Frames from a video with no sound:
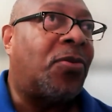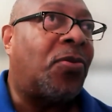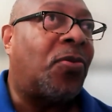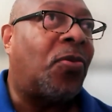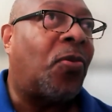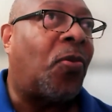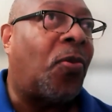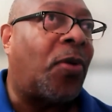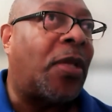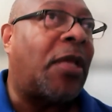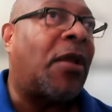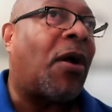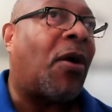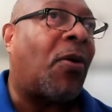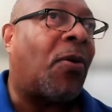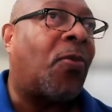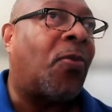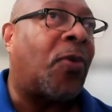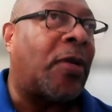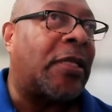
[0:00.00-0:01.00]
we
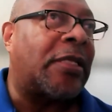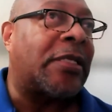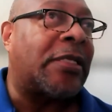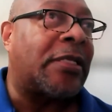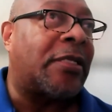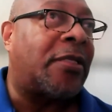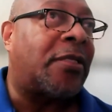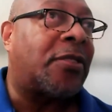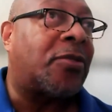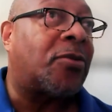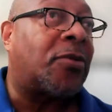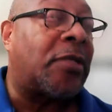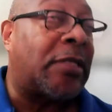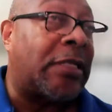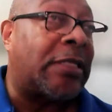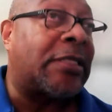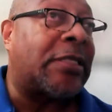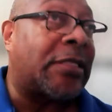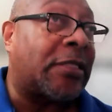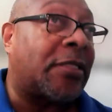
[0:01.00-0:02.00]
are willing to
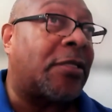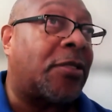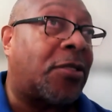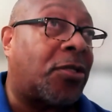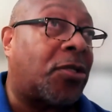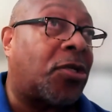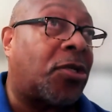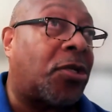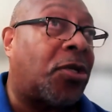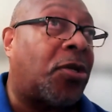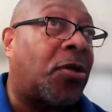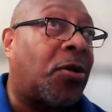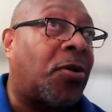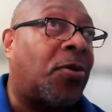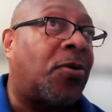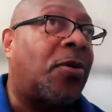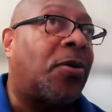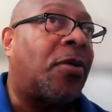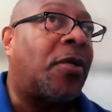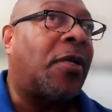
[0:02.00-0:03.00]
listen to
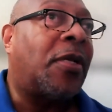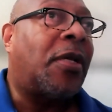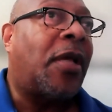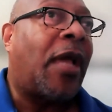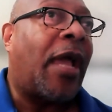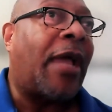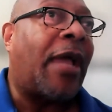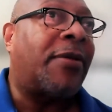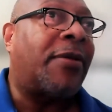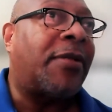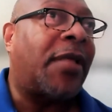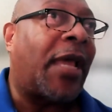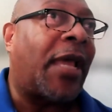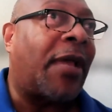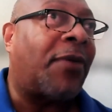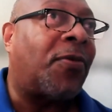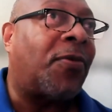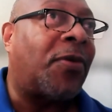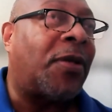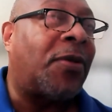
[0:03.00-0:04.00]
you. And,
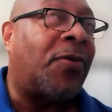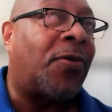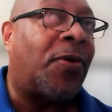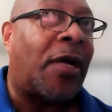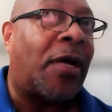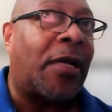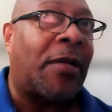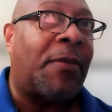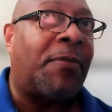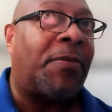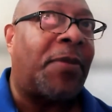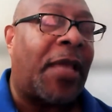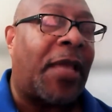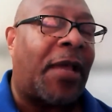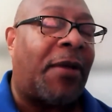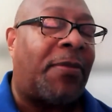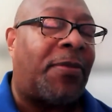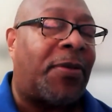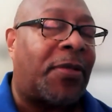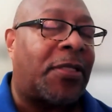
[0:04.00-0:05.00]
and we want to be
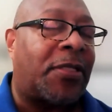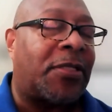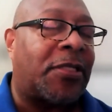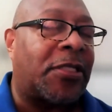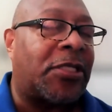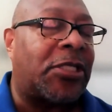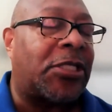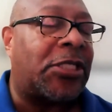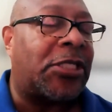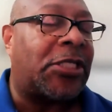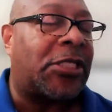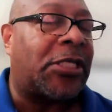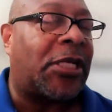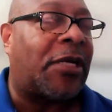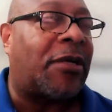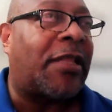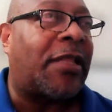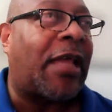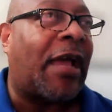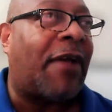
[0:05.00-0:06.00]
able to
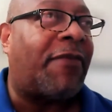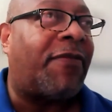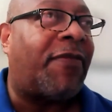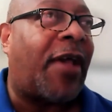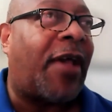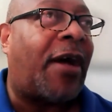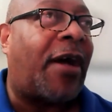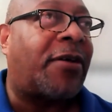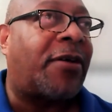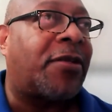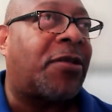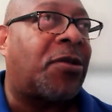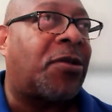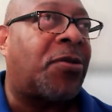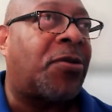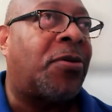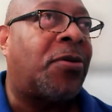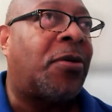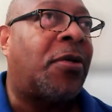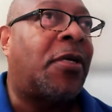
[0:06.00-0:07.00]
share that
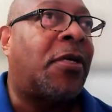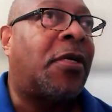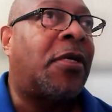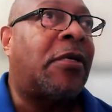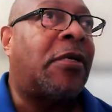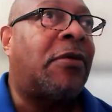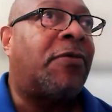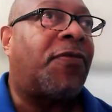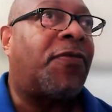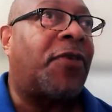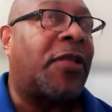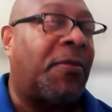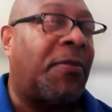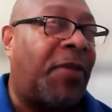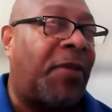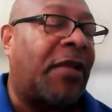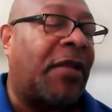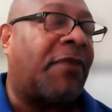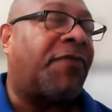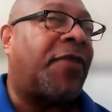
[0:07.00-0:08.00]
value for the
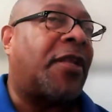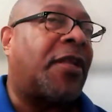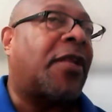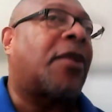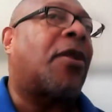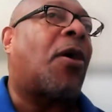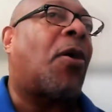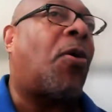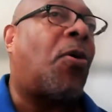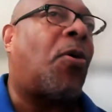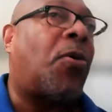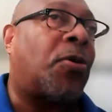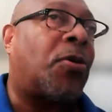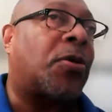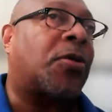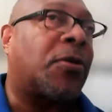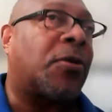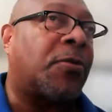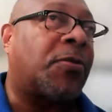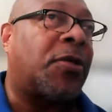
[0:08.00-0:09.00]
benefit of the
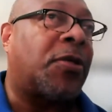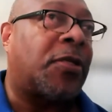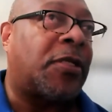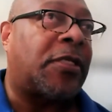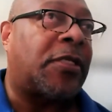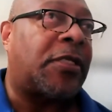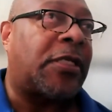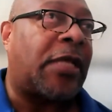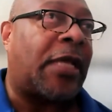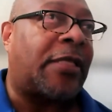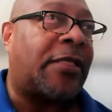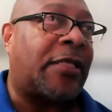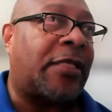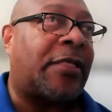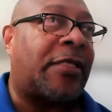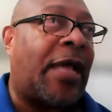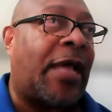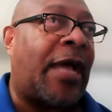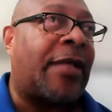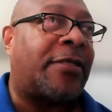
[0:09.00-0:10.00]
whole community. I
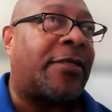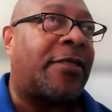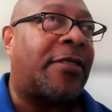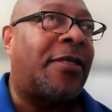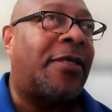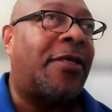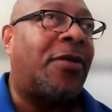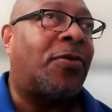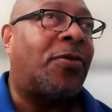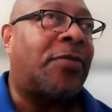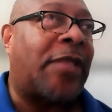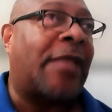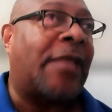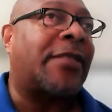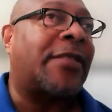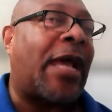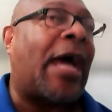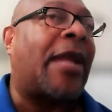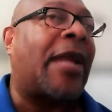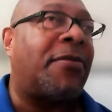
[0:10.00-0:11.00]
think that's
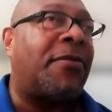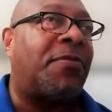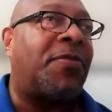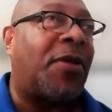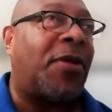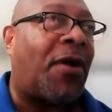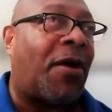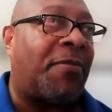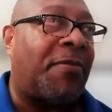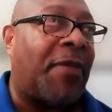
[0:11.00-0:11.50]
that's got to be our